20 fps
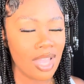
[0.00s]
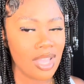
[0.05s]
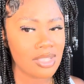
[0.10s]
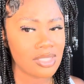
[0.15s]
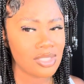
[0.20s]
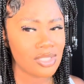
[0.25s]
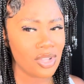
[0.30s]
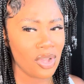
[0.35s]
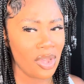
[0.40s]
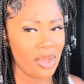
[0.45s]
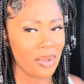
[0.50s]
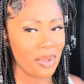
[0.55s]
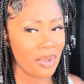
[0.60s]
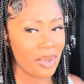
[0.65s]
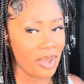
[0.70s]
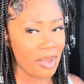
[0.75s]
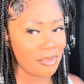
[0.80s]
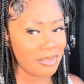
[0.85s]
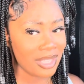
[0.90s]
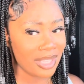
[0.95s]
So
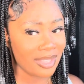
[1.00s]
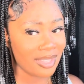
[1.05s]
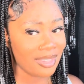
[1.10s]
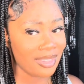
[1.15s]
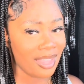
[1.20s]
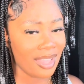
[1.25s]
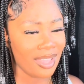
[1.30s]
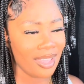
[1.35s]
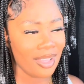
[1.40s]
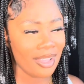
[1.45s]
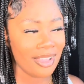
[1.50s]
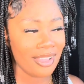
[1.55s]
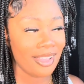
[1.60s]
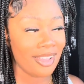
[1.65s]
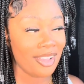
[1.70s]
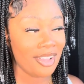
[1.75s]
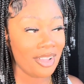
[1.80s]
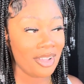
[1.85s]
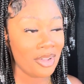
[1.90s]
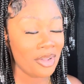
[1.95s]
I'm looking like,
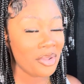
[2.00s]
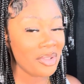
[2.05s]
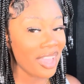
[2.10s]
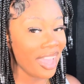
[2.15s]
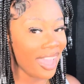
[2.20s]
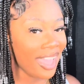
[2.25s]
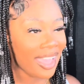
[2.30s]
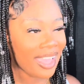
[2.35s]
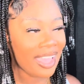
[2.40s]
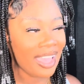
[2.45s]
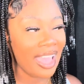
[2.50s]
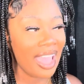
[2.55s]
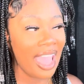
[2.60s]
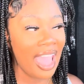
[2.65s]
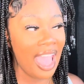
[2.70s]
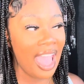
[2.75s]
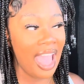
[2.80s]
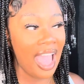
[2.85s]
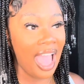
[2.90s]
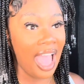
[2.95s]
okay,
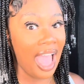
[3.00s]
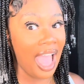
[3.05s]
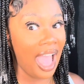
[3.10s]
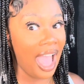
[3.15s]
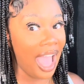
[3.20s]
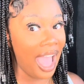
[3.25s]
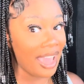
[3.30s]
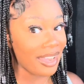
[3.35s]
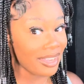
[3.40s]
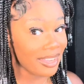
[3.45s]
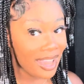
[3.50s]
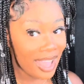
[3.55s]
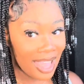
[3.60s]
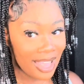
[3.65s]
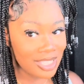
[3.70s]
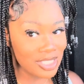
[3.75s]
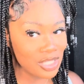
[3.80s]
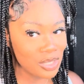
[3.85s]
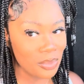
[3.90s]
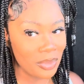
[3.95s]
I didn't
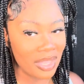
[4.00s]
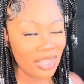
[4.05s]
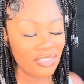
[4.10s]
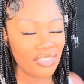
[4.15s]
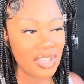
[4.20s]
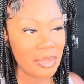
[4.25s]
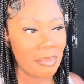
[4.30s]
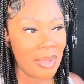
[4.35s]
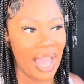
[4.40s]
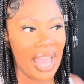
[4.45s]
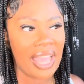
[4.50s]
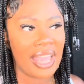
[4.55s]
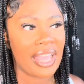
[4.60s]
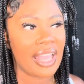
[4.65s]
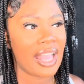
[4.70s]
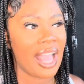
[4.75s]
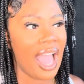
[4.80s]
ask you if he bite.